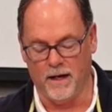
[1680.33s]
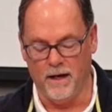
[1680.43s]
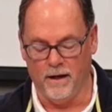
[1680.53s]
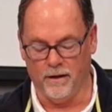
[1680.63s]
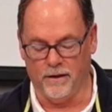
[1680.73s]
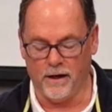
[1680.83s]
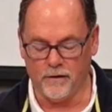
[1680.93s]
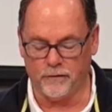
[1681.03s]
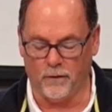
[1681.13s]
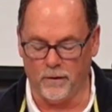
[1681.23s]

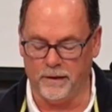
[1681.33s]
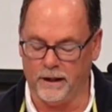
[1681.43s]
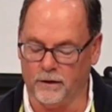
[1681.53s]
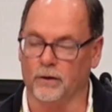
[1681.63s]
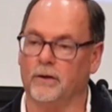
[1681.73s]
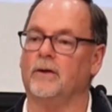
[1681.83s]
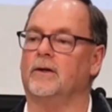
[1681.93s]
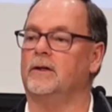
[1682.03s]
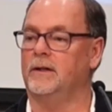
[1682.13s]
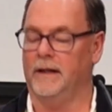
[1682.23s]
Therefore, be
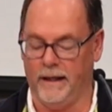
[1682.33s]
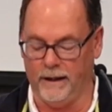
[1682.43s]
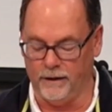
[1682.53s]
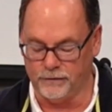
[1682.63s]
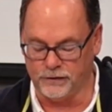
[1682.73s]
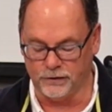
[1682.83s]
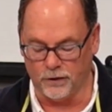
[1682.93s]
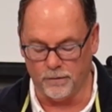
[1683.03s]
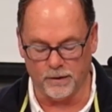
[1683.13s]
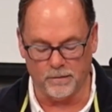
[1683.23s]
alert and of
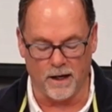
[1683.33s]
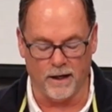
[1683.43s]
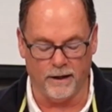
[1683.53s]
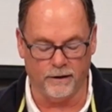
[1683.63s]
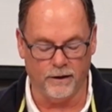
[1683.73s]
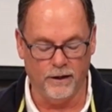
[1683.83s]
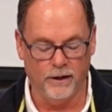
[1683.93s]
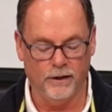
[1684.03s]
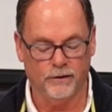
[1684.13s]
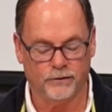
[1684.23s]
sober mind
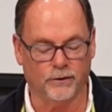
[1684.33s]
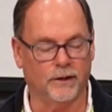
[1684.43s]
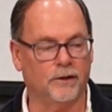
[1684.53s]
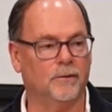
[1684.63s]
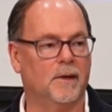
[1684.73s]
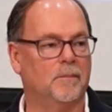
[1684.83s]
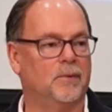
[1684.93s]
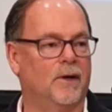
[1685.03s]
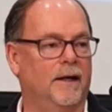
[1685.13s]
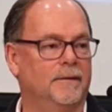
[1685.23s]
so that you may pray.